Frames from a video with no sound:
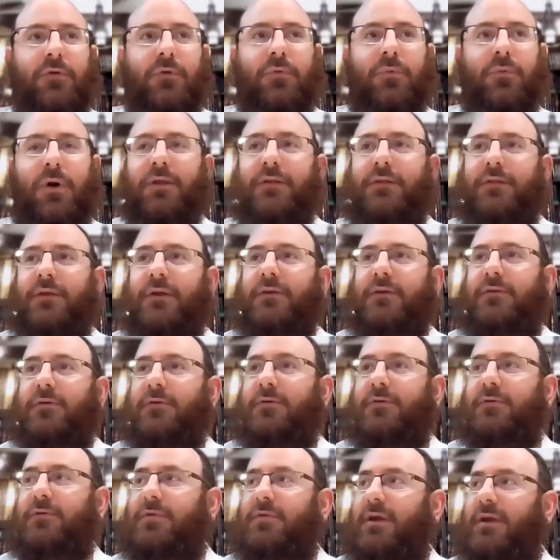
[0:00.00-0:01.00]
So, what did they
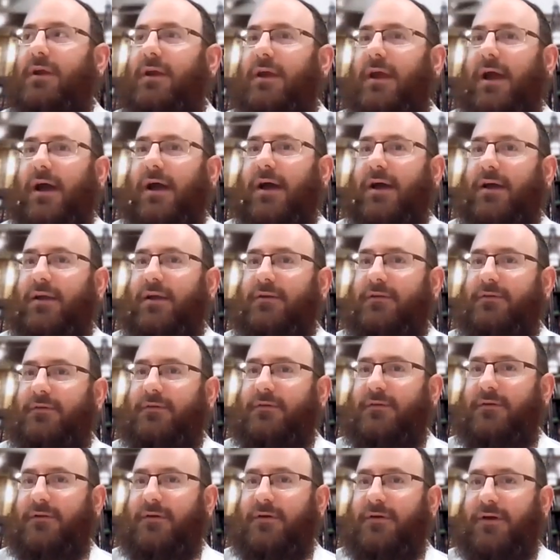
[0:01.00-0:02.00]
do? They had
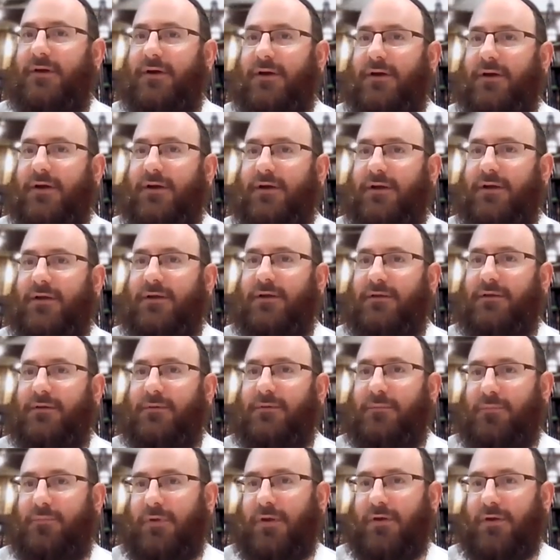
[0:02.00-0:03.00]
uh,
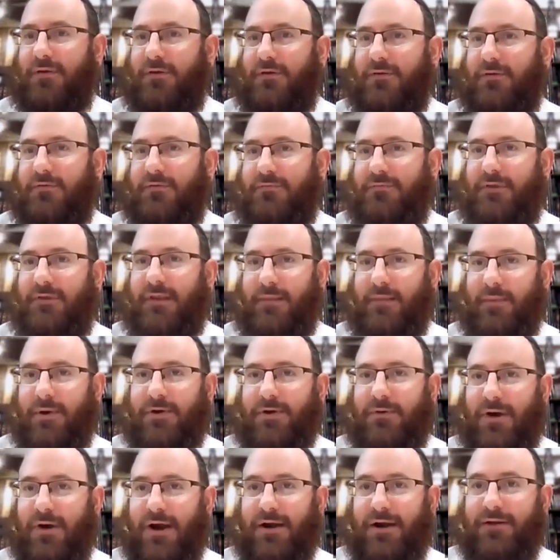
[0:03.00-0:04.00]
their
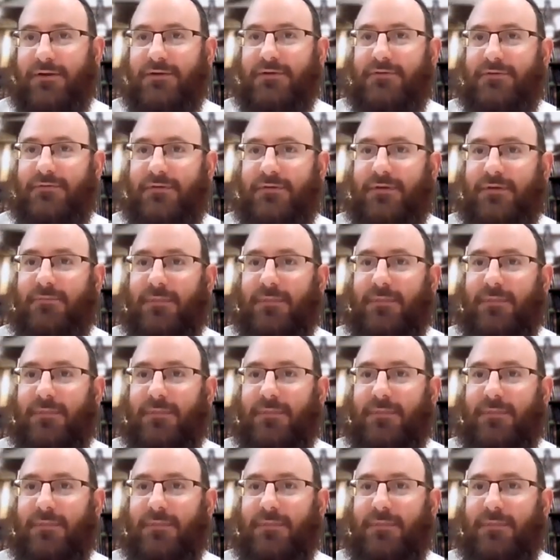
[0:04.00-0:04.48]
democratic.